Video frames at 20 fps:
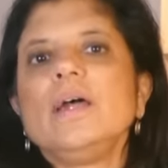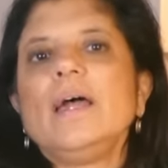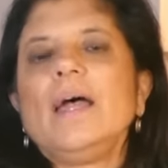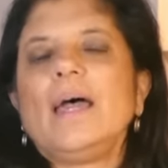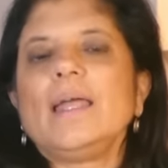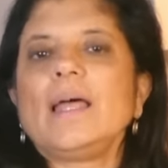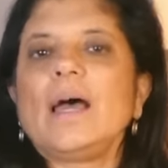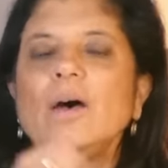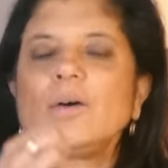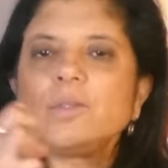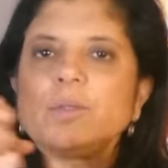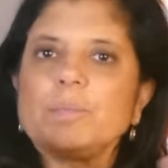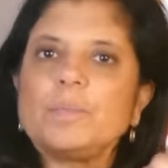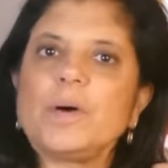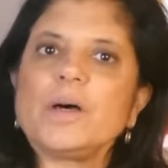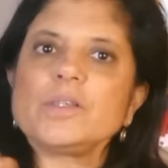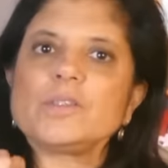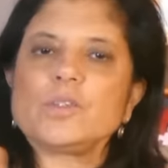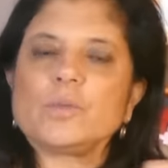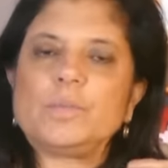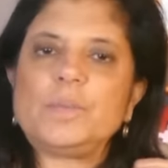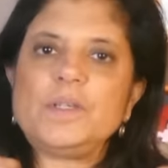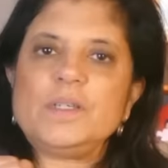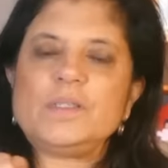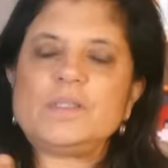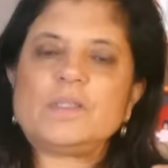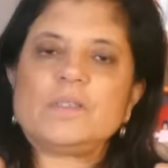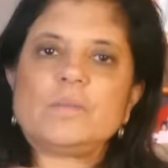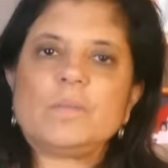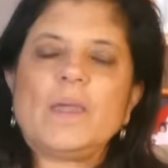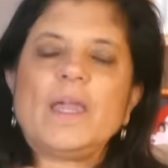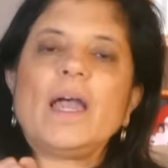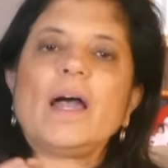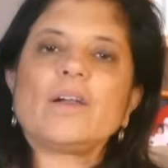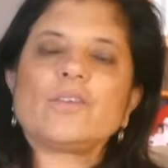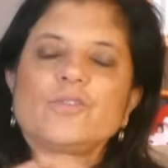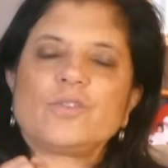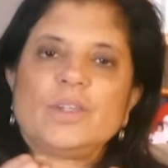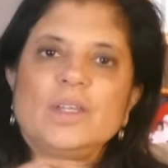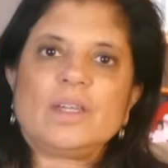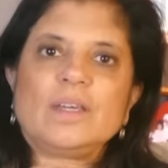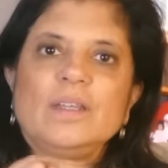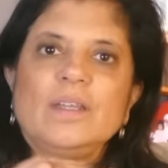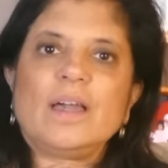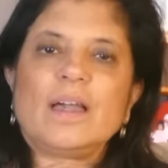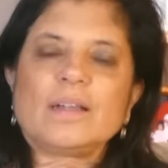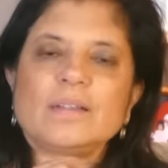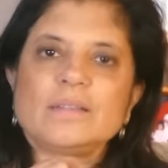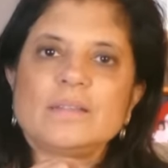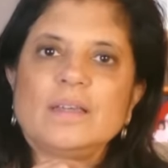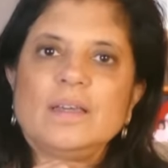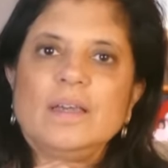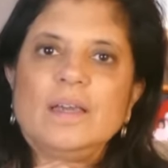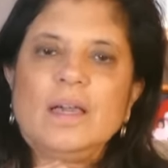at how the puzzle pieces may actually connect